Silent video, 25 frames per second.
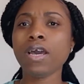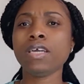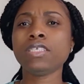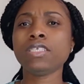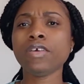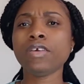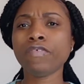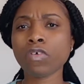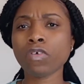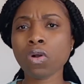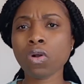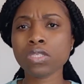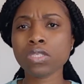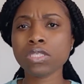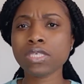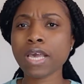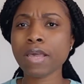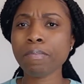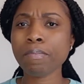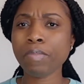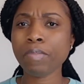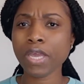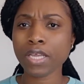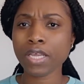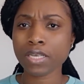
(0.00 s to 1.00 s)
a difficult
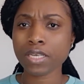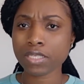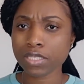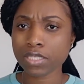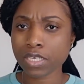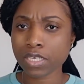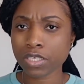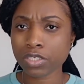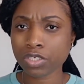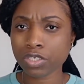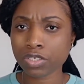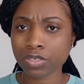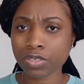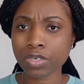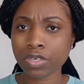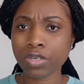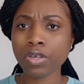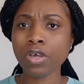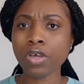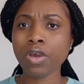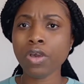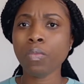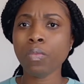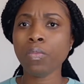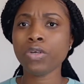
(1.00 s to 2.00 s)
time paying
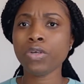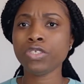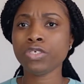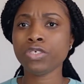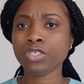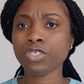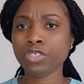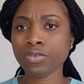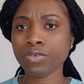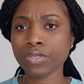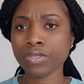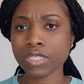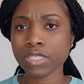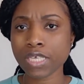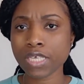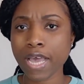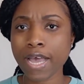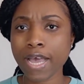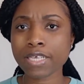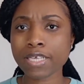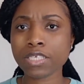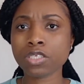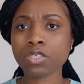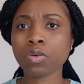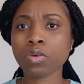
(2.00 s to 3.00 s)
attention when you're doing
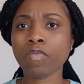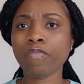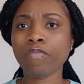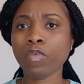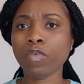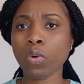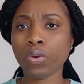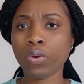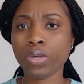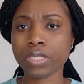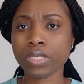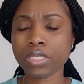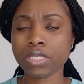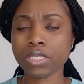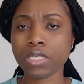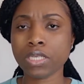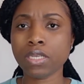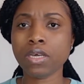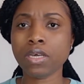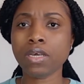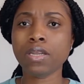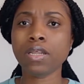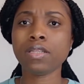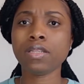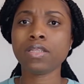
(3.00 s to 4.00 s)
tasks or focusing.
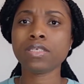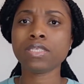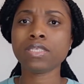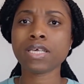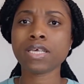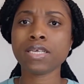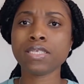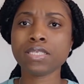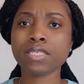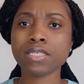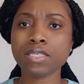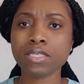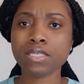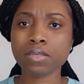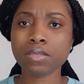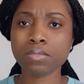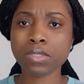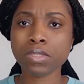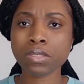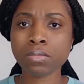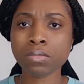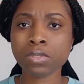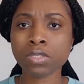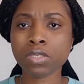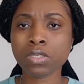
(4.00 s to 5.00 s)
Another signs and
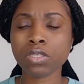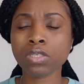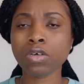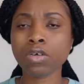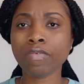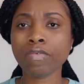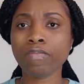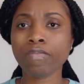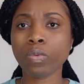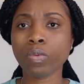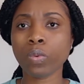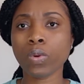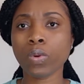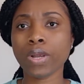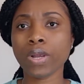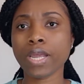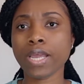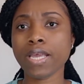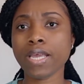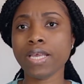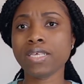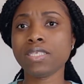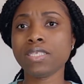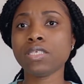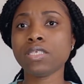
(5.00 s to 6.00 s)
symptoms to look for
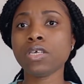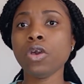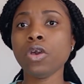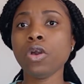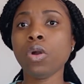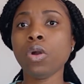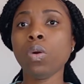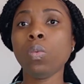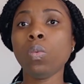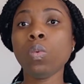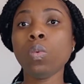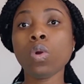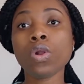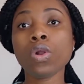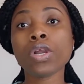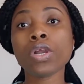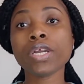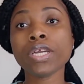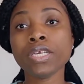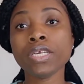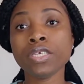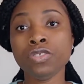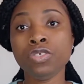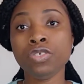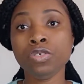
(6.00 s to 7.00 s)
is
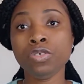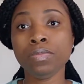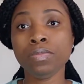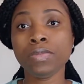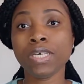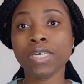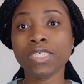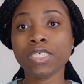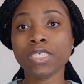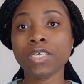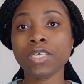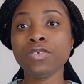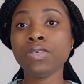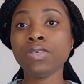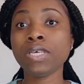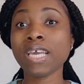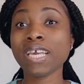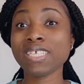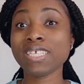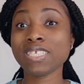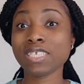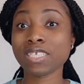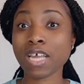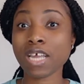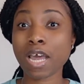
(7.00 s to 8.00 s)
worrying too much, and you
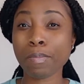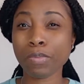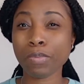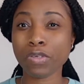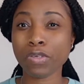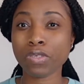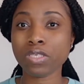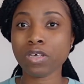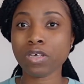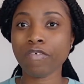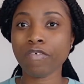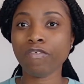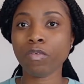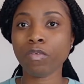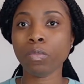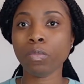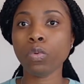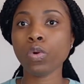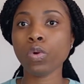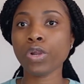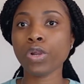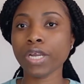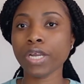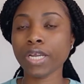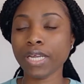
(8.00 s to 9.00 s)
can't stop yourself from
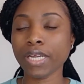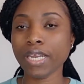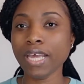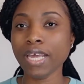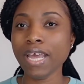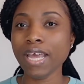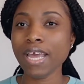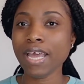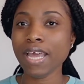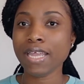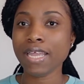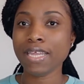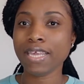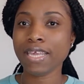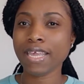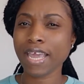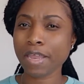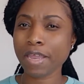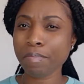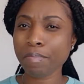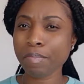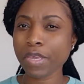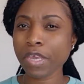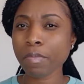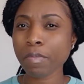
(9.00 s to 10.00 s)
worrying, and it
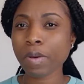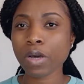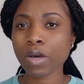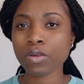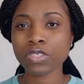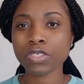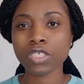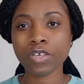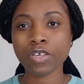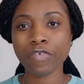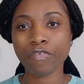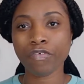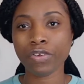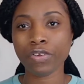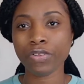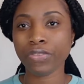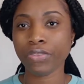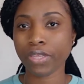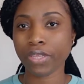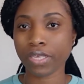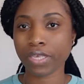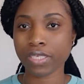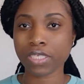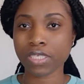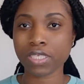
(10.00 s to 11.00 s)
can be about
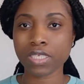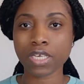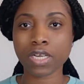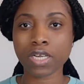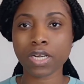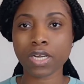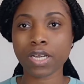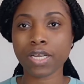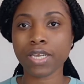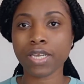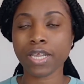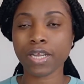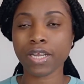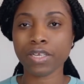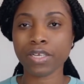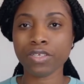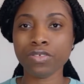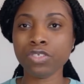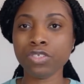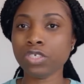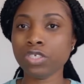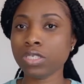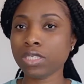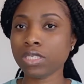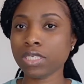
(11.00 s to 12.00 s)
different things here and there, and
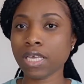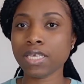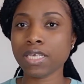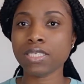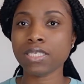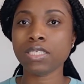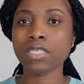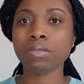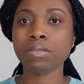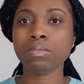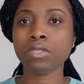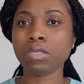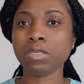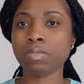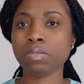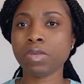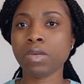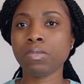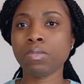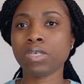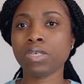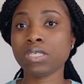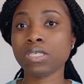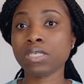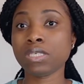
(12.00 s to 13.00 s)
you just can't seem to be
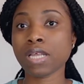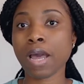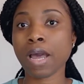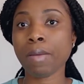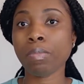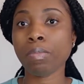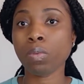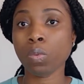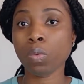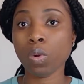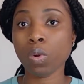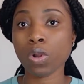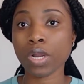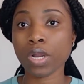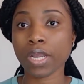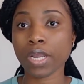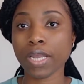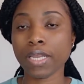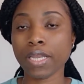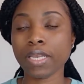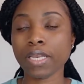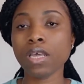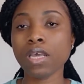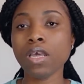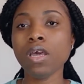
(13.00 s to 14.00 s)
able to stop
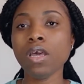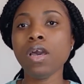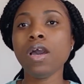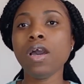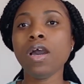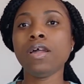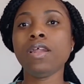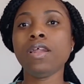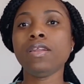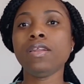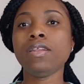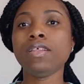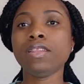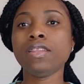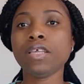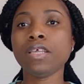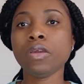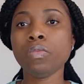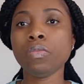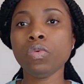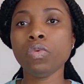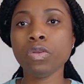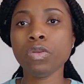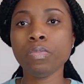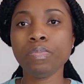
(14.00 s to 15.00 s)
worrying. Another
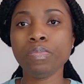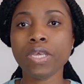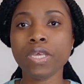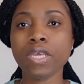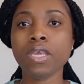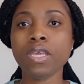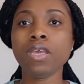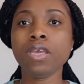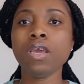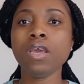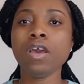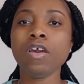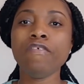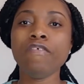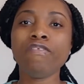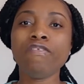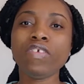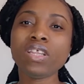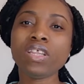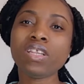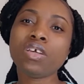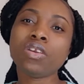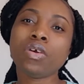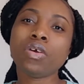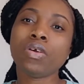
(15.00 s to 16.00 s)
thing would be
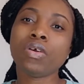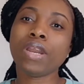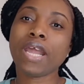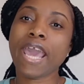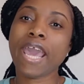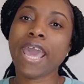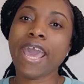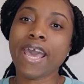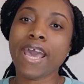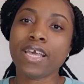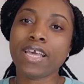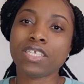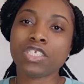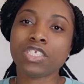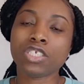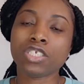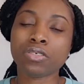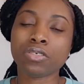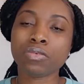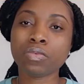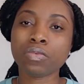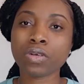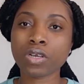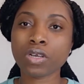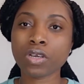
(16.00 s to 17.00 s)
feeling on
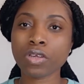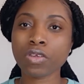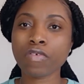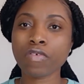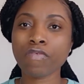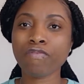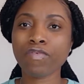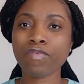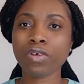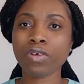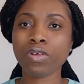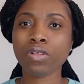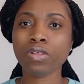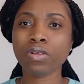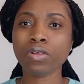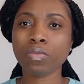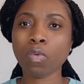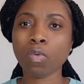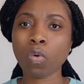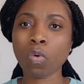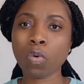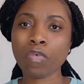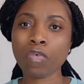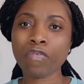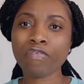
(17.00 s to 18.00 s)
edge, where you feel
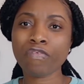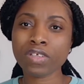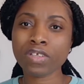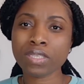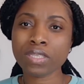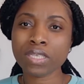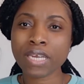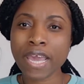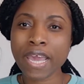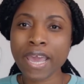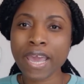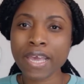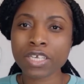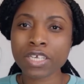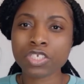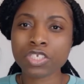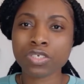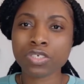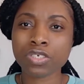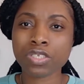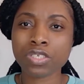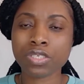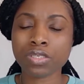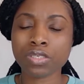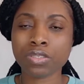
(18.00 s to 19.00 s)
or feeling
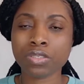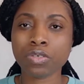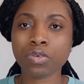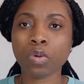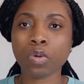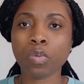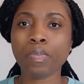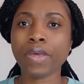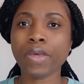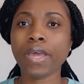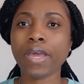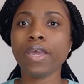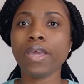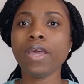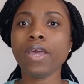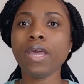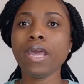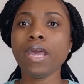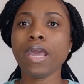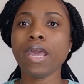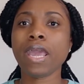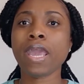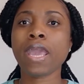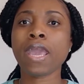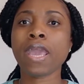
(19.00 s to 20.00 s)
anxious a little bit.
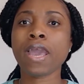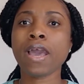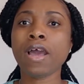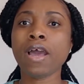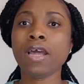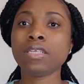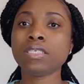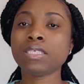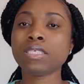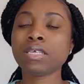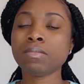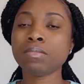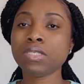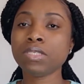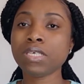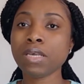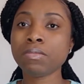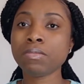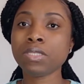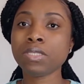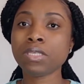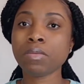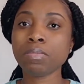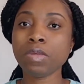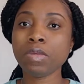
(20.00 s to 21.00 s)
And
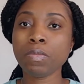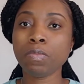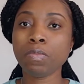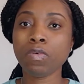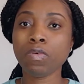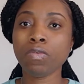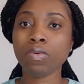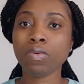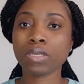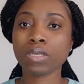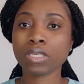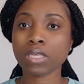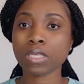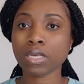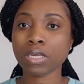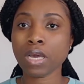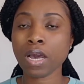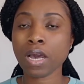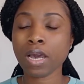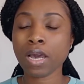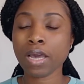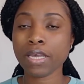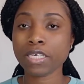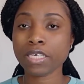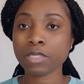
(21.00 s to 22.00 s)
sometimes some people
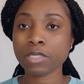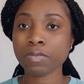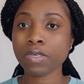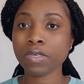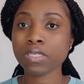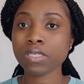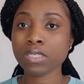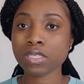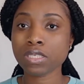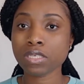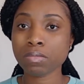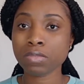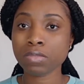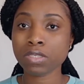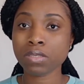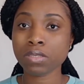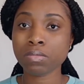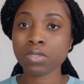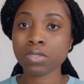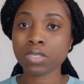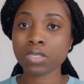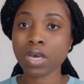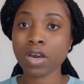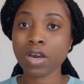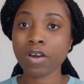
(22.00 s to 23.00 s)
experience
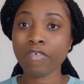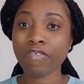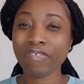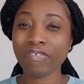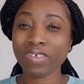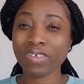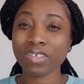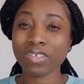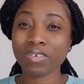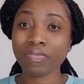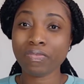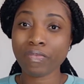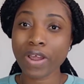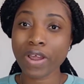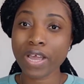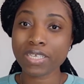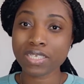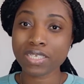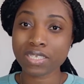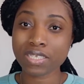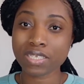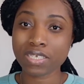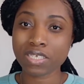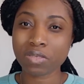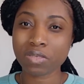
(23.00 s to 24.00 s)
symptoms of feeling
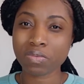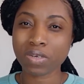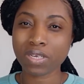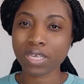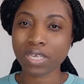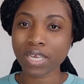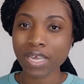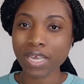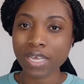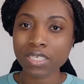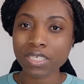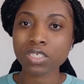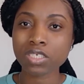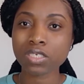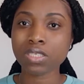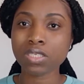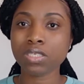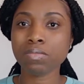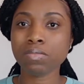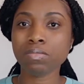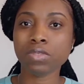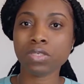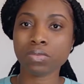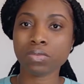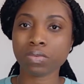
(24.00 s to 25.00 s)
restless, where they can't just
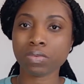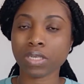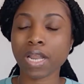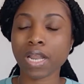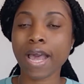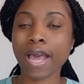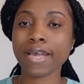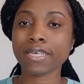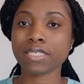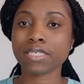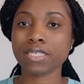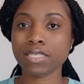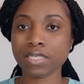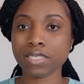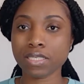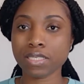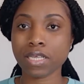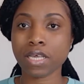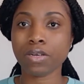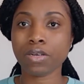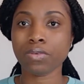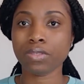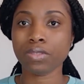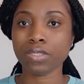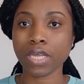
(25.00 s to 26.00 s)
seem to relax and
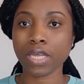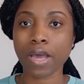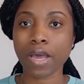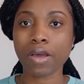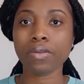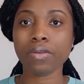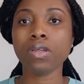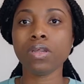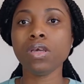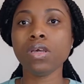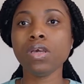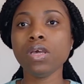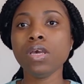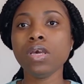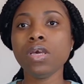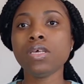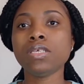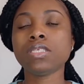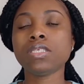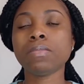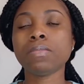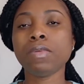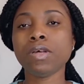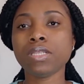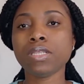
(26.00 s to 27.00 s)
settle down.
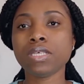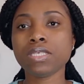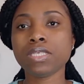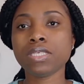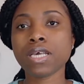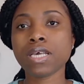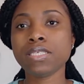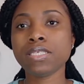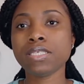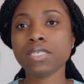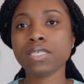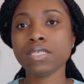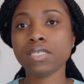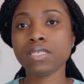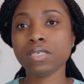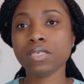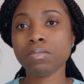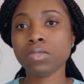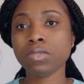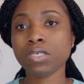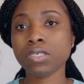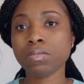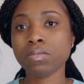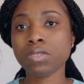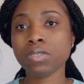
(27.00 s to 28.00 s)
Some other signs and
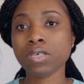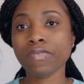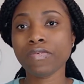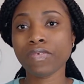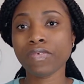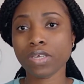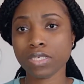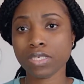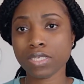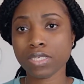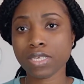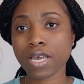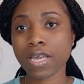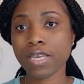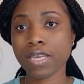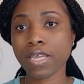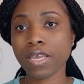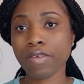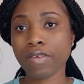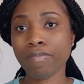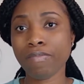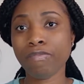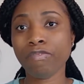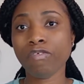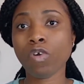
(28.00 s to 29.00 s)
symptoms of anxiety
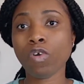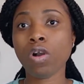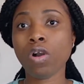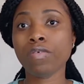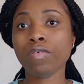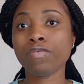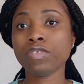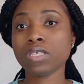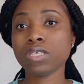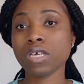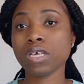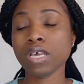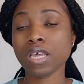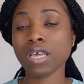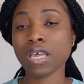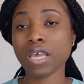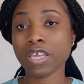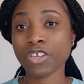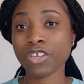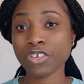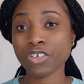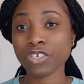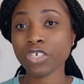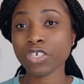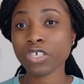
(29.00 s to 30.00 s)
involves
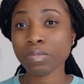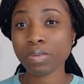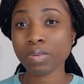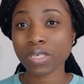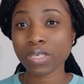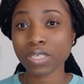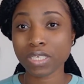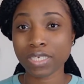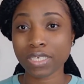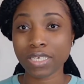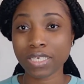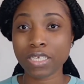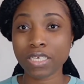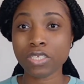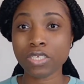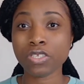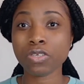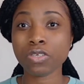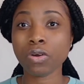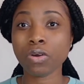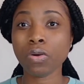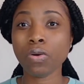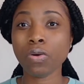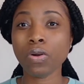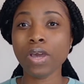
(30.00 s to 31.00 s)
irritability.
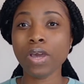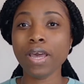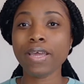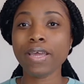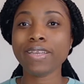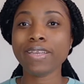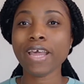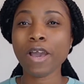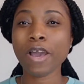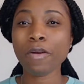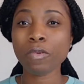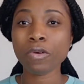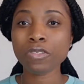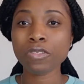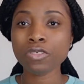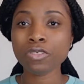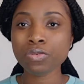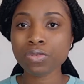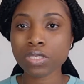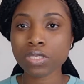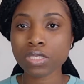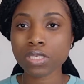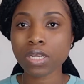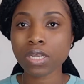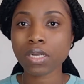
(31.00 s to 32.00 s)
So that one, you
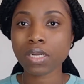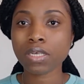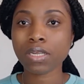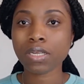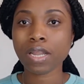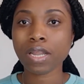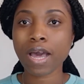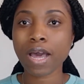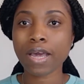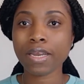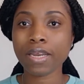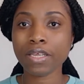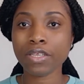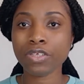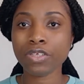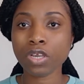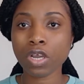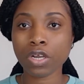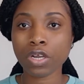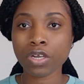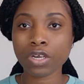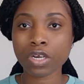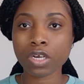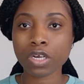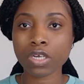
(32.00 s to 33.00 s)
see that a lot in
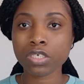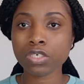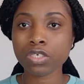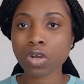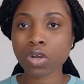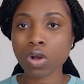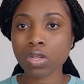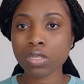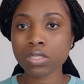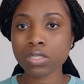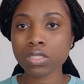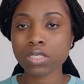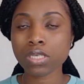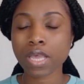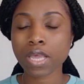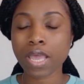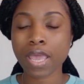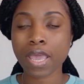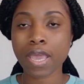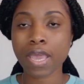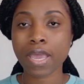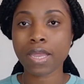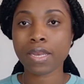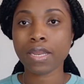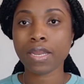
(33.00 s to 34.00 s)
younger adults
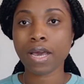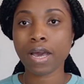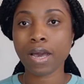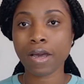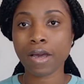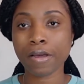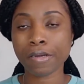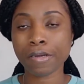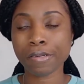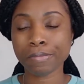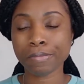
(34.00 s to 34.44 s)
and